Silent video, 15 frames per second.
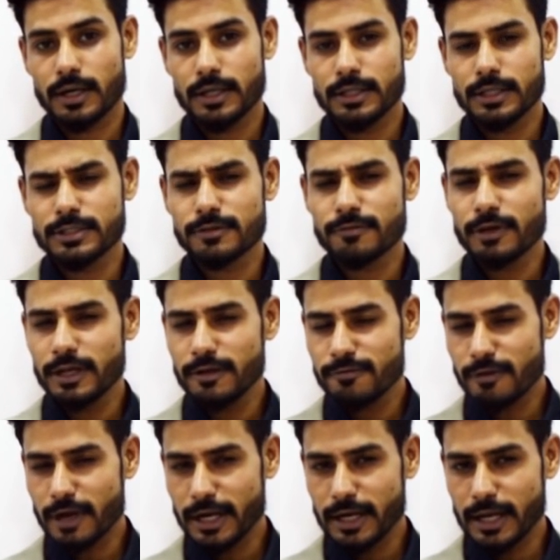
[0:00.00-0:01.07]
There is a very
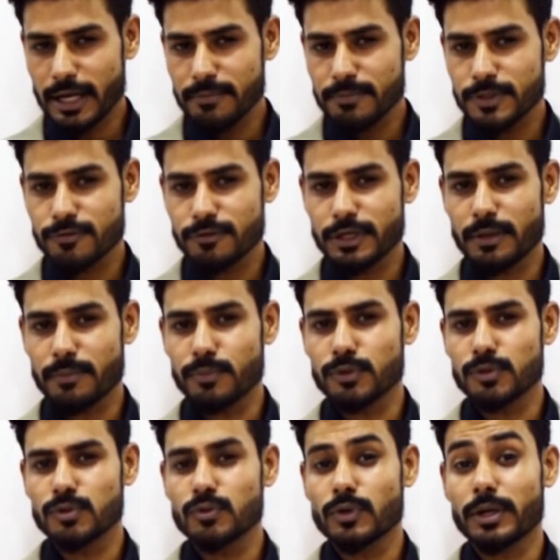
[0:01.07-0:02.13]
fine line between a
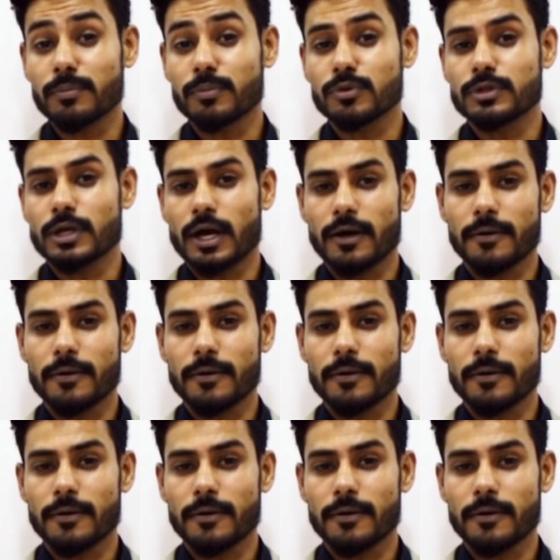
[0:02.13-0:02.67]
Buddhu and Buddha.